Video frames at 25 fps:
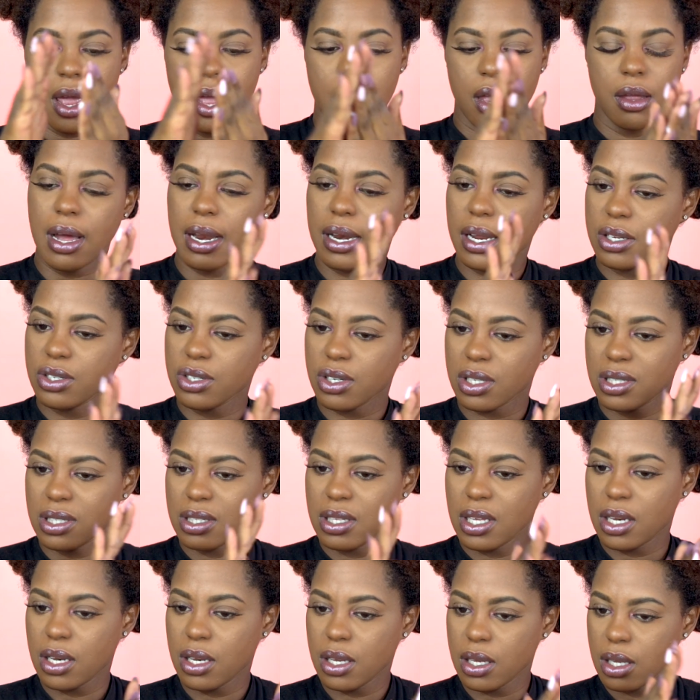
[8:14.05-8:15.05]
And I just
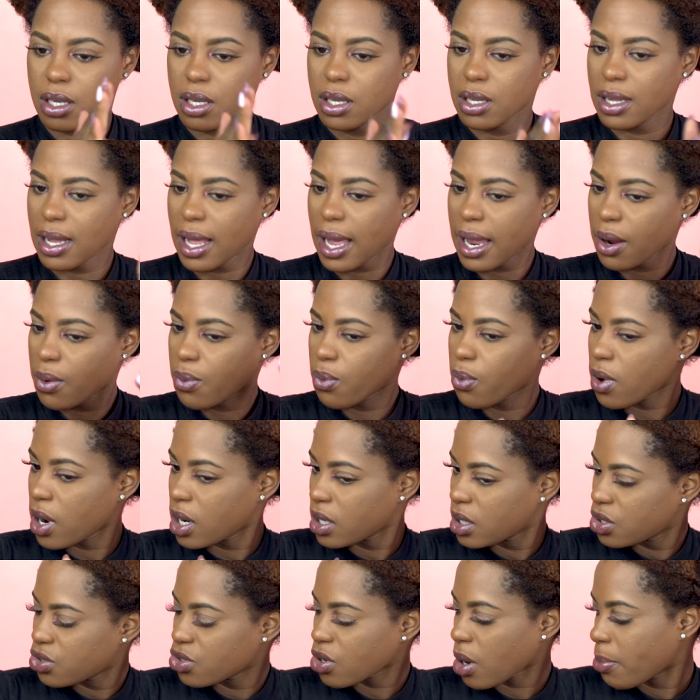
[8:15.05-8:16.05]
did like
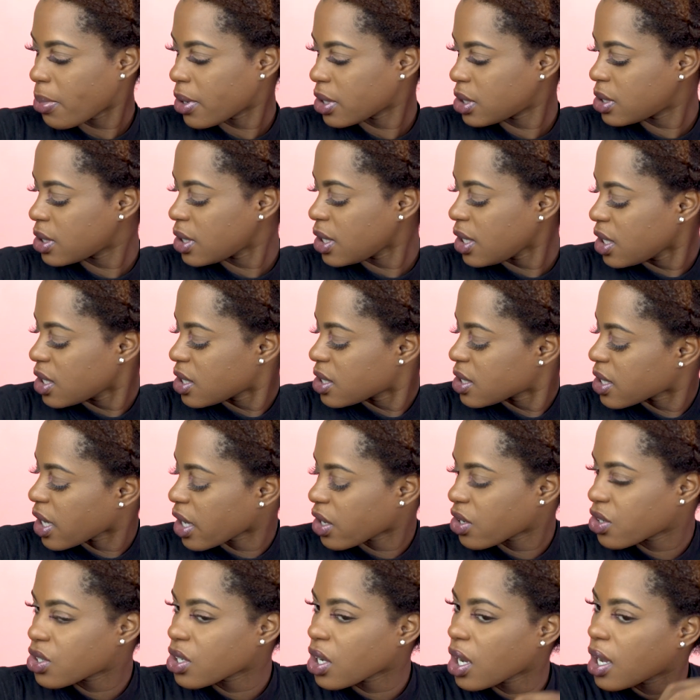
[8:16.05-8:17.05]
1 dropper to each
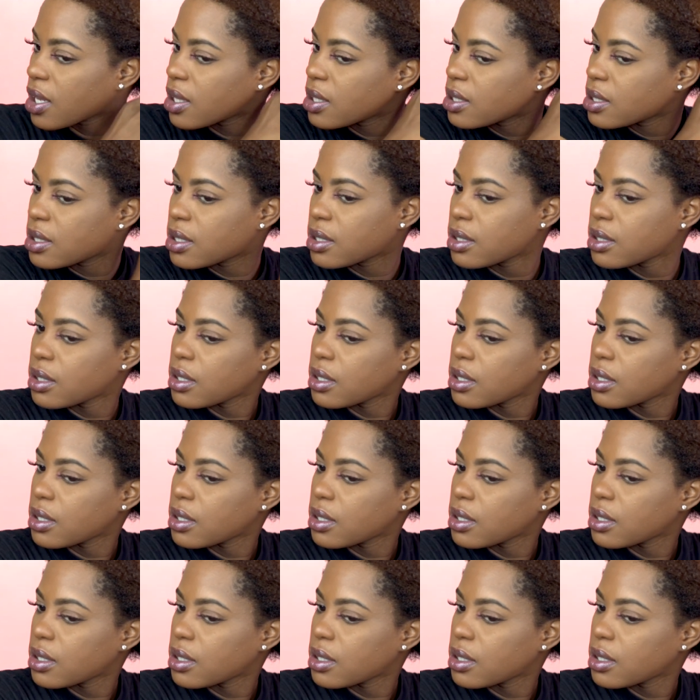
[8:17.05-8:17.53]
section,